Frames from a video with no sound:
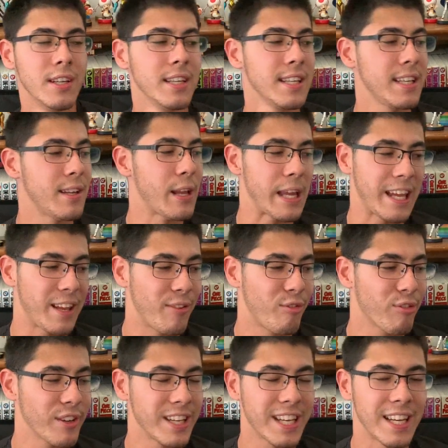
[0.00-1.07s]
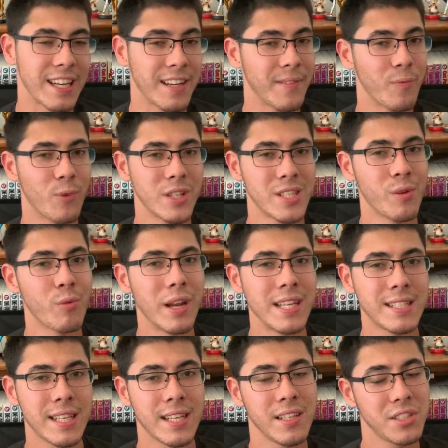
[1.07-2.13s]
He freaking was
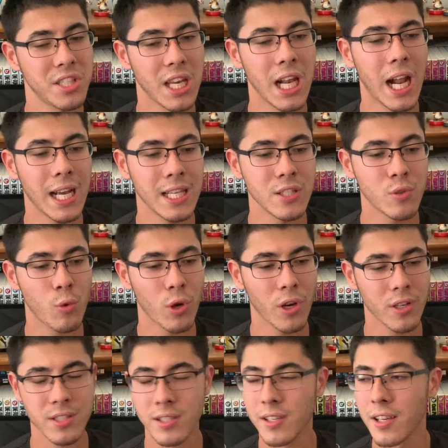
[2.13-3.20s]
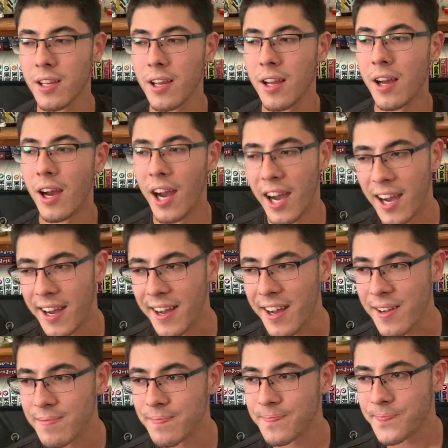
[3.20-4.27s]
erasing Shigaraki's quirks.
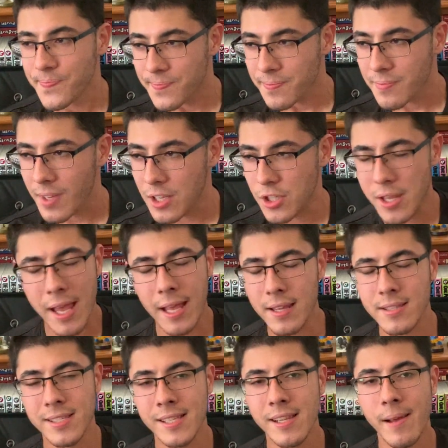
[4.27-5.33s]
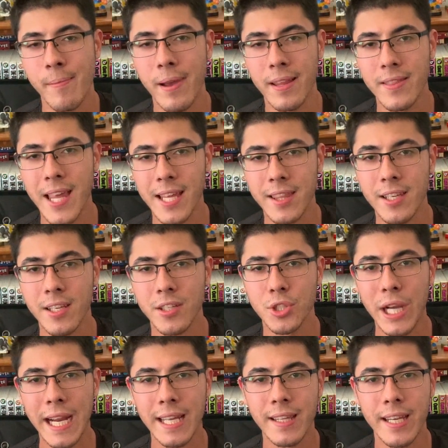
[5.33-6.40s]
So that meant that the
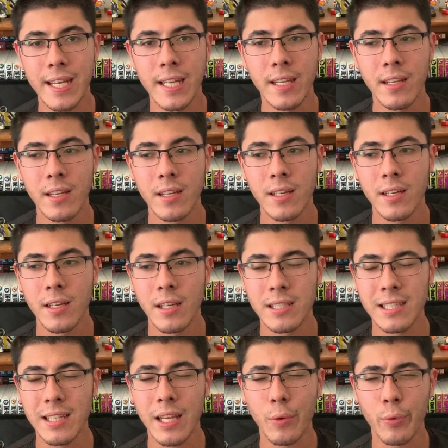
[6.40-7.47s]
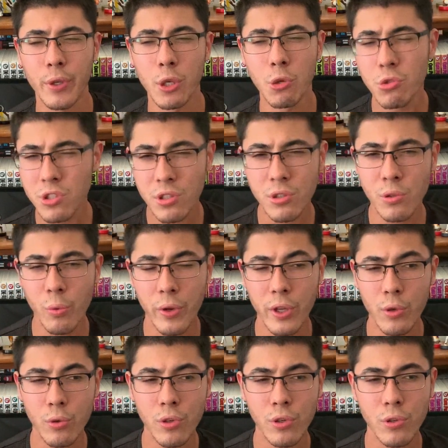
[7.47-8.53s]
dragon lady, is it like
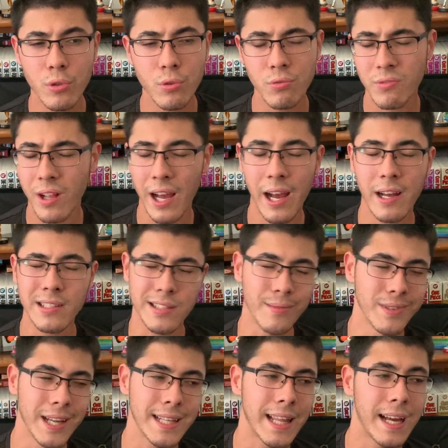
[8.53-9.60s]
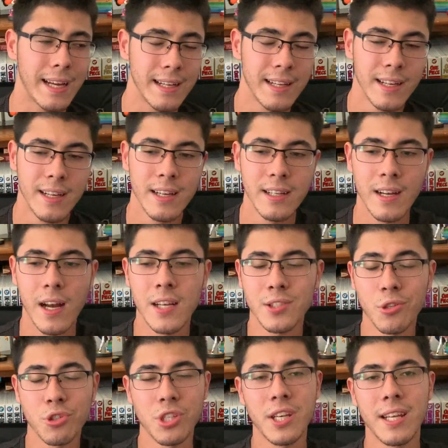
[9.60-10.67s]
Ryuku, something like that,
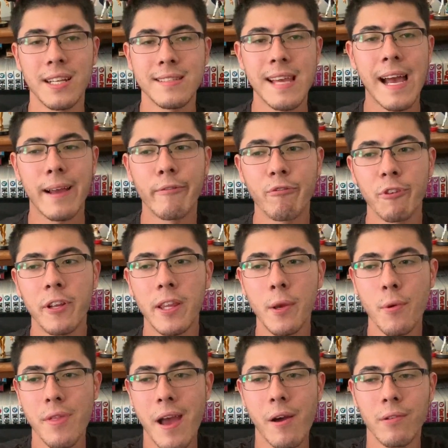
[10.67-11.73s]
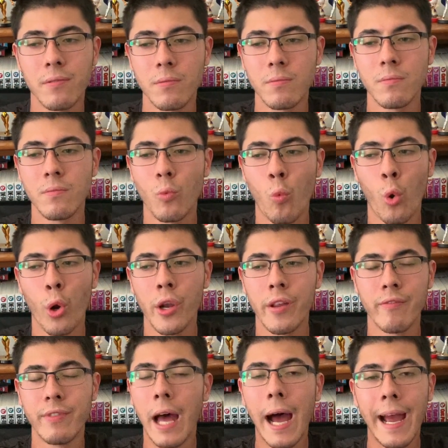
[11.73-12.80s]
so she could attack him freely without worry
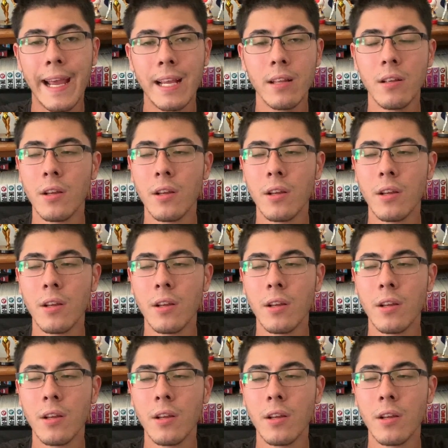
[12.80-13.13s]
of dying.